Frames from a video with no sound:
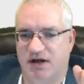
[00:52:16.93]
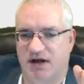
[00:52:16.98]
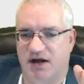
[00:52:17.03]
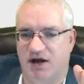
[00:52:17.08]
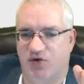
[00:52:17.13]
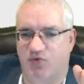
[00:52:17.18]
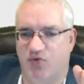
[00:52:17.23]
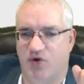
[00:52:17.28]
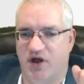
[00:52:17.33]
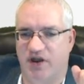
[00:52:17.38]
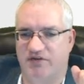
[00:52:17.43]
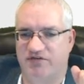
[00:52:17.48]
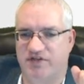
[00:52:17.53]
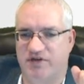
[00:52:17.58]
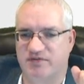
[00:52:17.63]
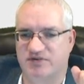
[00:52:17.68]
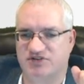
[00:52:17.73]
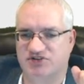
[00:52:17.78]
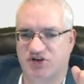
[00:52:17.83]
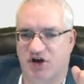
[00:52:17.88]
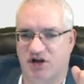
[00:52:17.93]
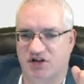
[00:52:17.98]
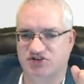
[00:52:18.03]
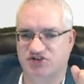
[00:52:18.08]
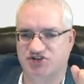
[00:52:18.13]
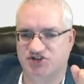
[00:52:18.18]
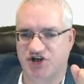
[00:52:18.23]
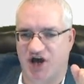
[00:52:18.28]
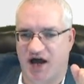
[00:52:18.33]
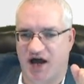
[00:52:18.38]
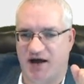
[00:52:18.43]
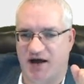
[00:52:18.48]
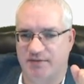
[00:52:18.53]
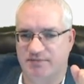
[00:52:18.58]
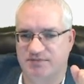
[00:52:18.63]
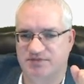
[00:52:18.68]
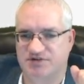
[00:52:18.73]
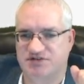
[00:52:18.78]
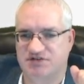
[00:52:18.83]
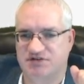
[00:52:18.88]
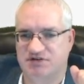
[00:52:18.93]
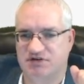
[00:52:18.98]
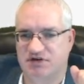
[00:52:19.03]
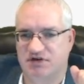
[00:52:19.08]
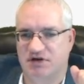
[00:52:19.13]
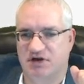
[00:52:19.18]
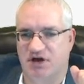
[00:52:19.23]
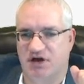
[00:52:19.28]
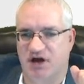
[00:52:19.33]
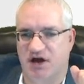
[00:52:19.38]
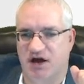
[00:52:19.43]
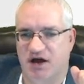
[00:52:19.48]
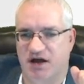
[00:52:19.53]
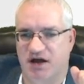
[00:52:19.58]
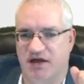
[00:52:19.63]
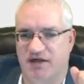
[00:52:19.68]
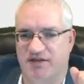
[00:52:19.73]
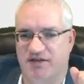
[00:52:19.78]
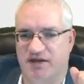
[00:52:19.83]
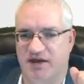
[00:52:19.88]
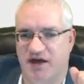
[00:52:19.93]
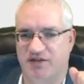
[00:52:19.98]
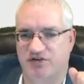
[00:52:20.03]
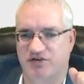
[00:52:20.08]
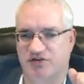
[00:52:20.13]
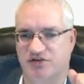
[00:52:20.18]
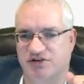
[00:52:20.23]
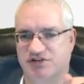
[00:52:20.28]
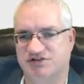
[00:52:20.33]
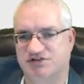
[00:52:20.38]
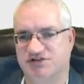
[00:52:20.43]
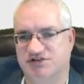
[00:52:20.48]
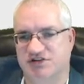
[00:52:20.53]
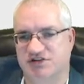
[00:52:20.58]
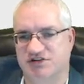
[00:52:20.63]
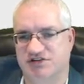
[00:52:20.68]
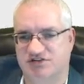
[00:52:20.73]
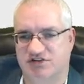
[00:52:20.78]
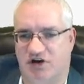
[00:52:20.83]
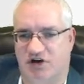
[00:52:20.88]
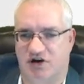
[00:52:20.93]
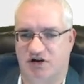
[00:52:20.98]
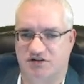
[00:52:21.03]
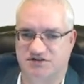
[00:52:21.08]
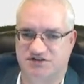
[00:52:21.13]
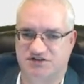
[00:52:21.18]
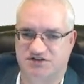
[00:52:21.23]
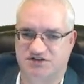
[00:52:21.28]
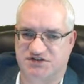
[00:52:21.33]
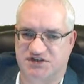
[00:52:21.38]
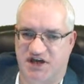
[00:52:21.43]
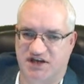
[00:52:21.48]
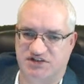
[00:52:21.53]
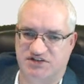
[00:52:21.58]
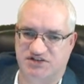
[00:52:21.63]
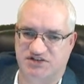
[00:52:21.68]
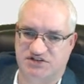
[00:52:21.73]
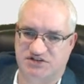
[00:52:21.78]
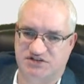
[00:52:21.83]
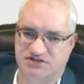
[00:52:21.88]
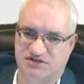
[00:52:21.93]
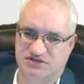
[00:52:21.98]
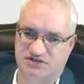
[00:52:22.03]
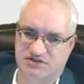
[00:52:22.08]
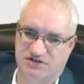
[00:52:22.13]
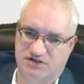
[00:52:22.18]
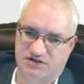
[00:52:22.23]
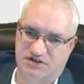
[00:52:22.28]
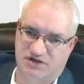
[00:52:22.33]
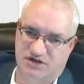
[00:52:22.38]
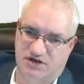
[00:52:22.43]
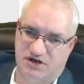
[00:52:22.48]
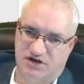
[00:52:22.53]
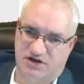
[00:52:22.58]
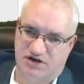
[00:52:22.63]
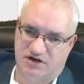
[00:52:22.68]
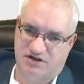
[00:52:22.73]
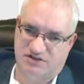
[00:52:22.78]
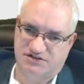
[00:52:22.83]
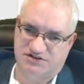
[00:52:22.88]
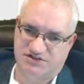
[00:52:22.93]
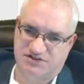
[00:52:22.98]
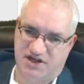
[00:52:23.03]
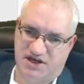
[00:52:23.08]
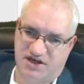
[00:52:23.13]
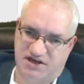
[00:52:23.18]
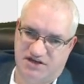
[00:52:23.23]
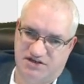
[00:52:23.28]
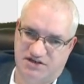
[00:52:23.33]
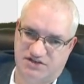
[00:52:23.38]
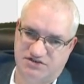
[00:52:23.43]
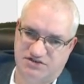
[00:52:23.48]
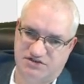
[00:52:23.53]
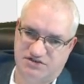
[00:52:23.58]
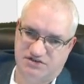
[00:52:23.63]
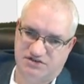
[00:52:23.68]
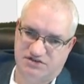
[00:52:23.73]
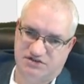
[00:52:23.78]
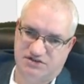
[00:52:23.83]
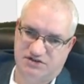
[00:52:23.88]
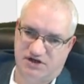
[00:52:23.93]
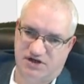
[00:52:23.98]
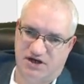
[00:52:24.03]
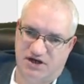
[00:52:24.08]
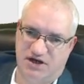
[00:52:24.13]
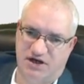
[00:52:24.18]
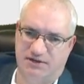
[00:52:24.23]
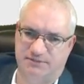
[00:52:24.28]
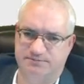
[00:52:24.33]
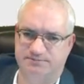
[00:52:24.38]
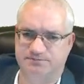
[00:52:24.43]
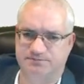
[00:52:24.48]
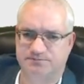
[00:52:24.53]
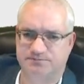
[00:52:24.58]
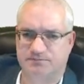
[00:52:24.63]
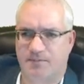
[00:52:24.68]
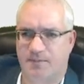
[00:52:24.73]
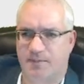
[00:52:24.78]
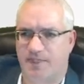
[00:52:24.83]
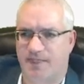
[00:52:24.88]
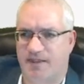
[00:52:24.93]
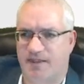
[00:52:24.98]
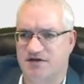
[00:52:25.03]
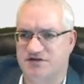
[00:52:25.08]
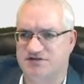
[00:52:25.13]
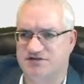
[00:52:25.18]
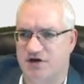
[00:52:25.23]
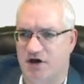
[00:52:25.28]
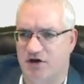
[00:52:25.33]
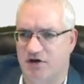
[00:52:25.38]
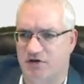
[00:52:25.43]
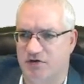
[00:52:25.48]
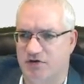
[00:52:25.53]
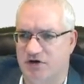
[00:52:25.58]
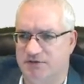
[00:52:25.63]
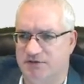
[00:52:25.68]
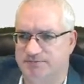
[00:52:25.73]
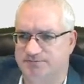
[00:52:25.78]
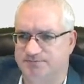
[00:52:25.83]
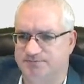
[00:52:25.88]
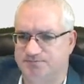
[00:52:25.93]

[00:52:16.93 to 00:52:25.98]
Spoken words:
One of them is called jobs, and the other is called stages, or a stage. So